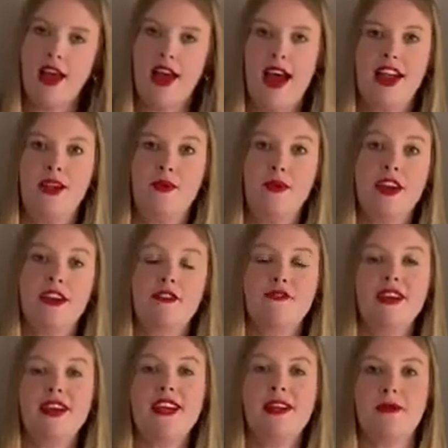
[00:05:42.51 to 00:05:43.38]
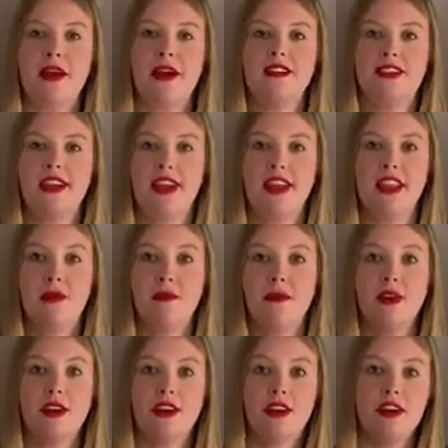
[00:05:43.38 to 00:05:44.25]
and we can read about it in the
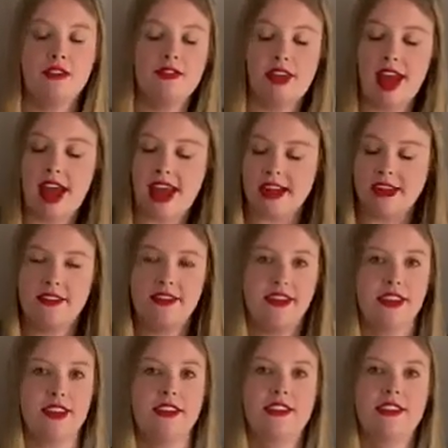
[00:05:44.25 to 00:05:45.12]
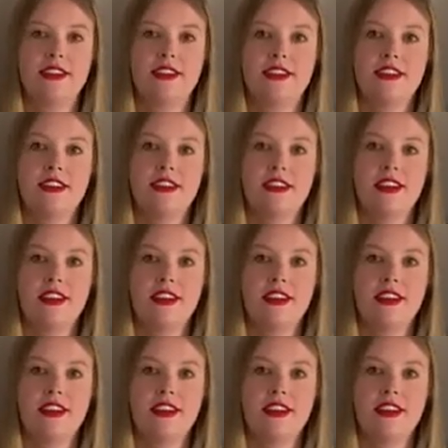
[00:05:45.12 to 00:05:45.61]
book of Exodus.